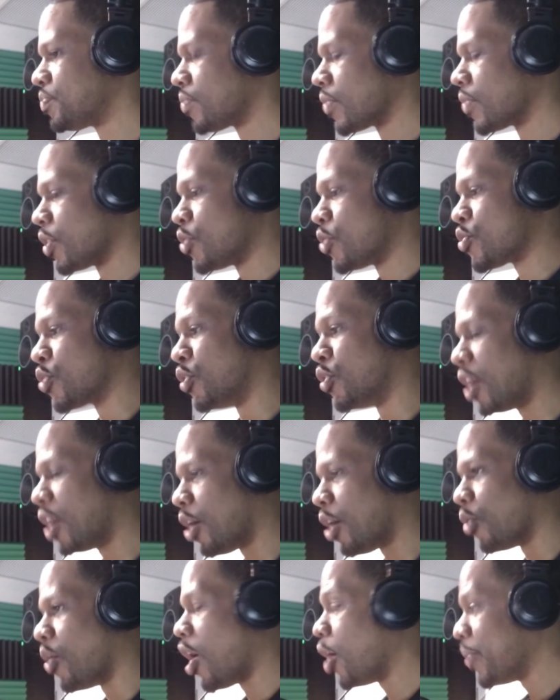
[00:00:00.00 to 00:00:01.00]
So
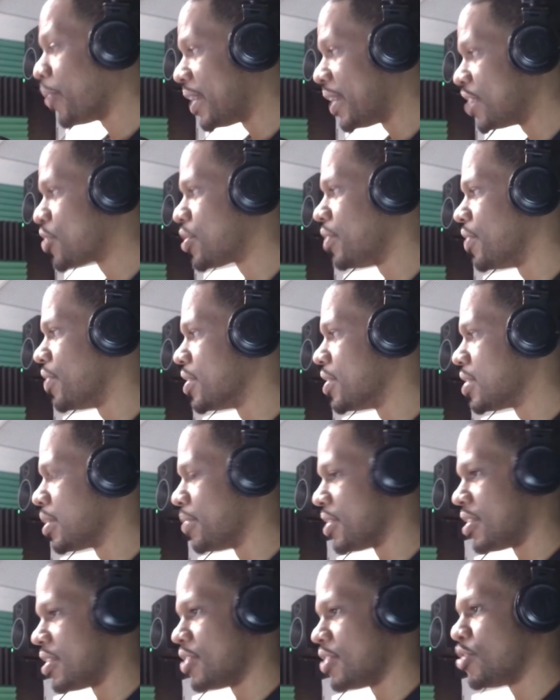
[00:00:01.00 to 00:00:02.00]
now, how many streaming
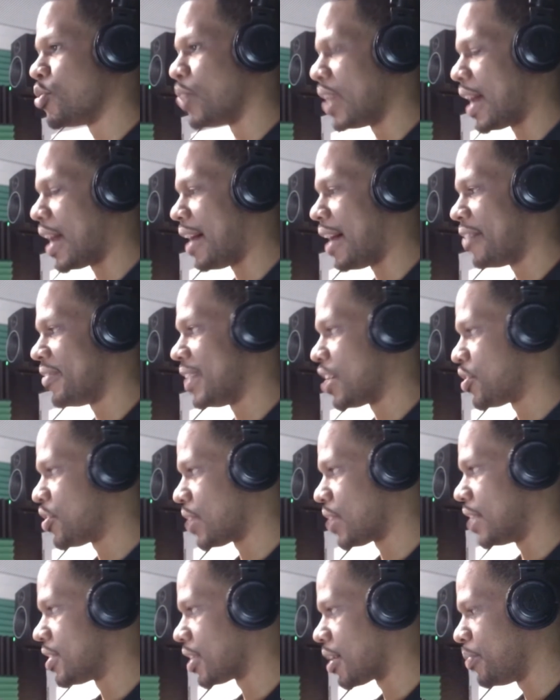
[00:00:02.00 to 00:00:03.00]
services do we have that
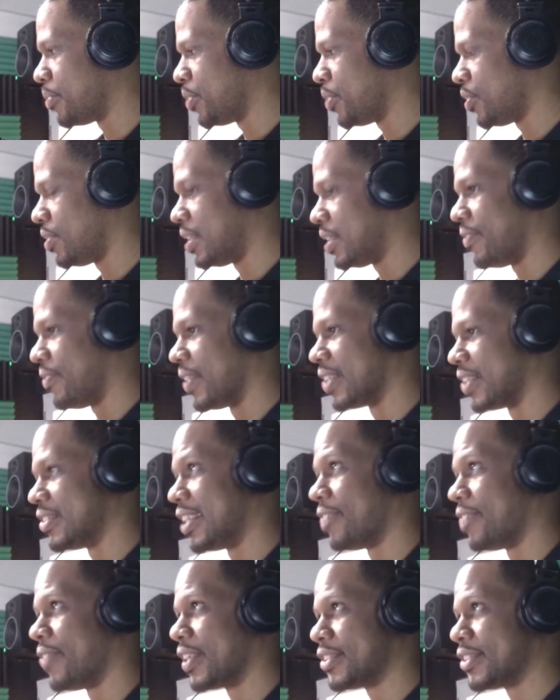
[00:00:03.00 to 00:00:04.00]
trying to compete with Netflix?
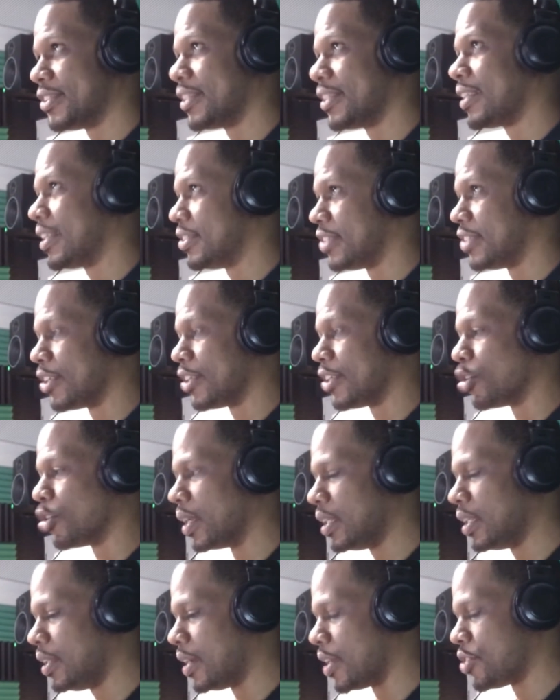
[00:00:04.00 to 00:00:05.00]
Netflix is the global
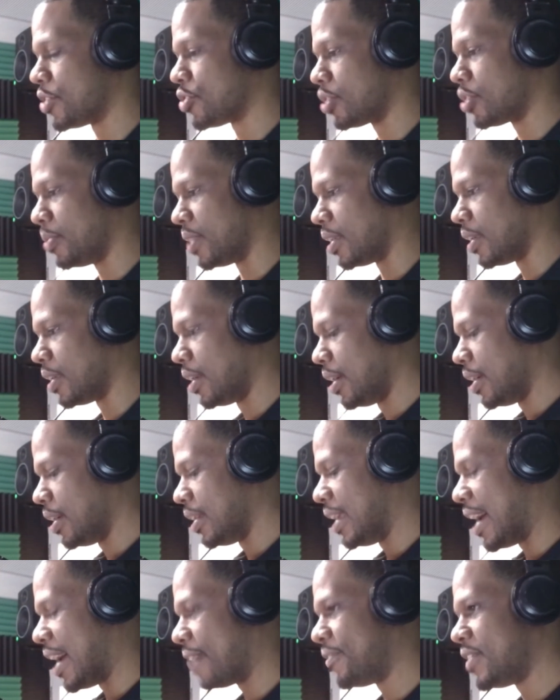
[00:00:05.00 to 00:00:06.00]
leader in streaming.
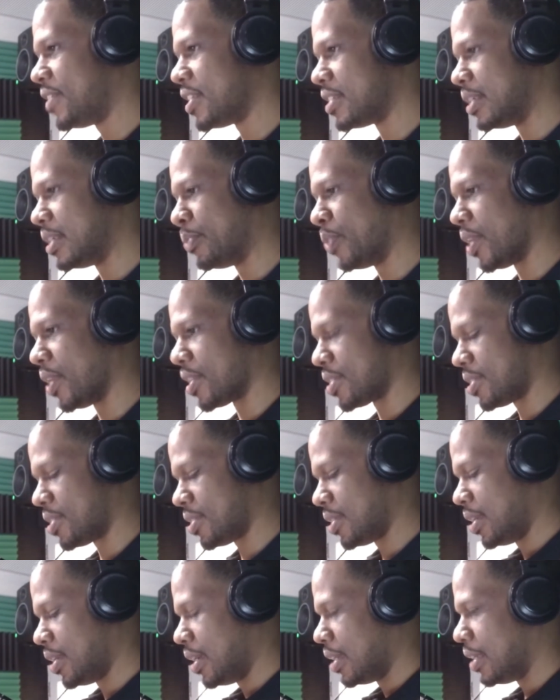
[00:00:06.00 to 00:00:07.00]
You have Disney Plus.
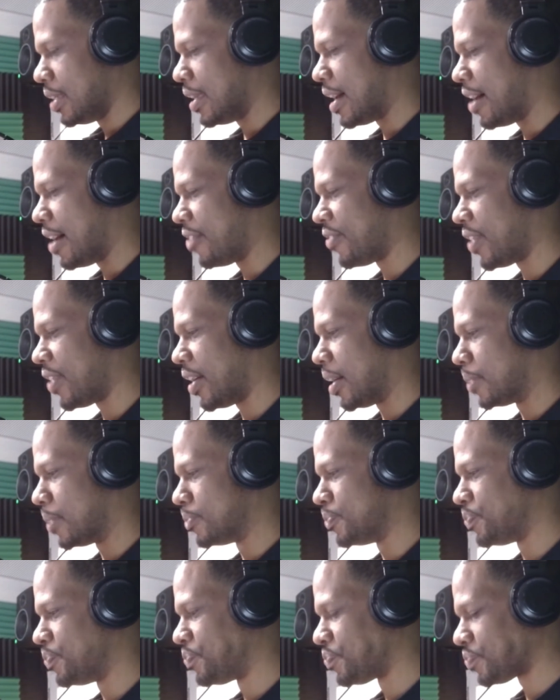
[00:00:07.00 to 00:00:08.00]
You have
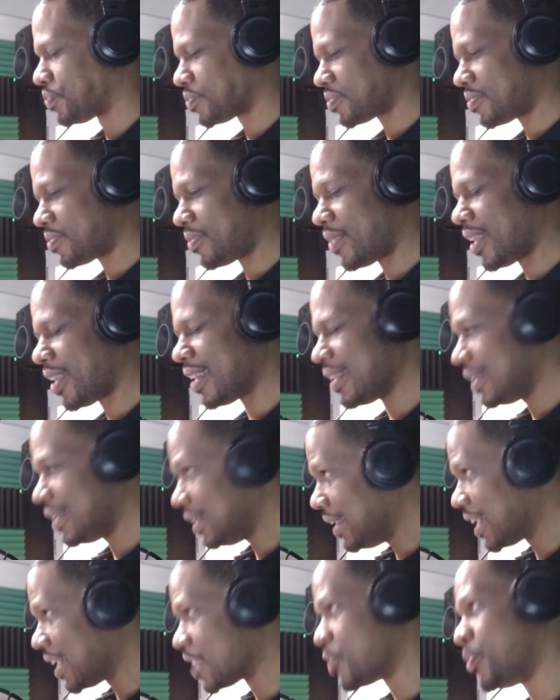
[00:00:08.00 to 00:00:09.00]

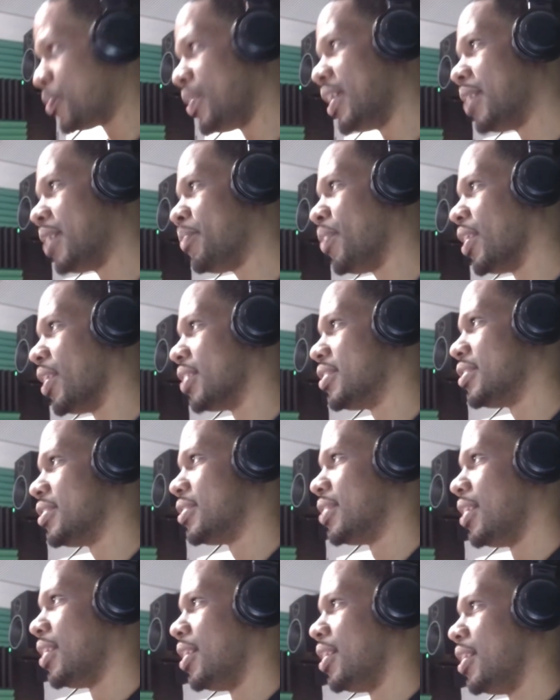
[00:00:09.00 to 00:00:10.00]
ESPN Plus.
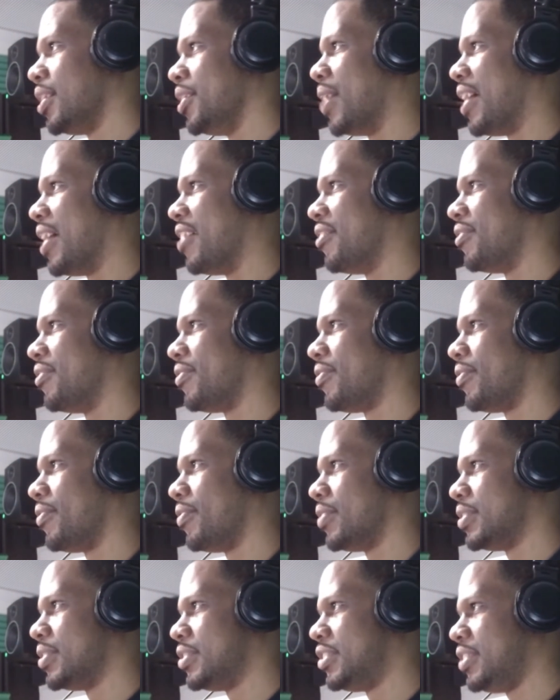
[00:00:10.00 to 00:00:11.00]
You have
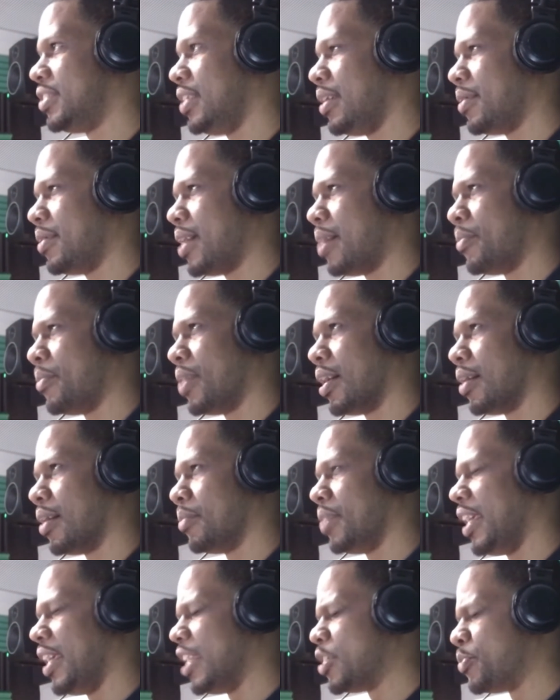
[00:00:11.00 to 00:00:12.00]

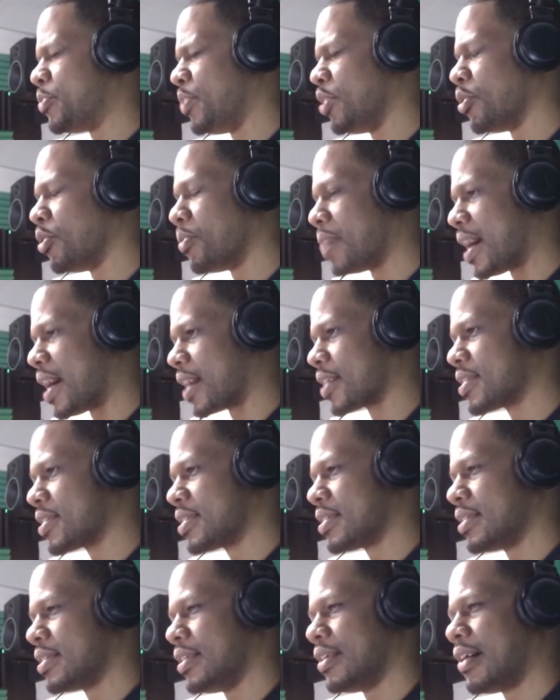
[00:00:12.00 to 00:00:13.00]
HBO
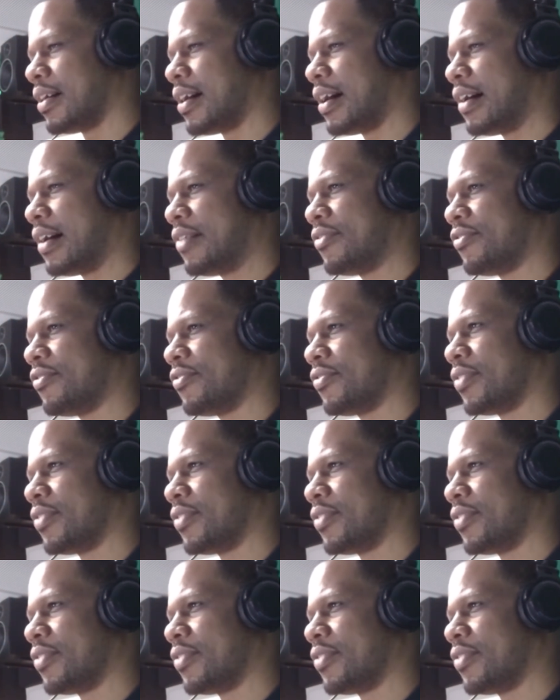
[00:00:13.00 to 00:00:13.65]
Max. You have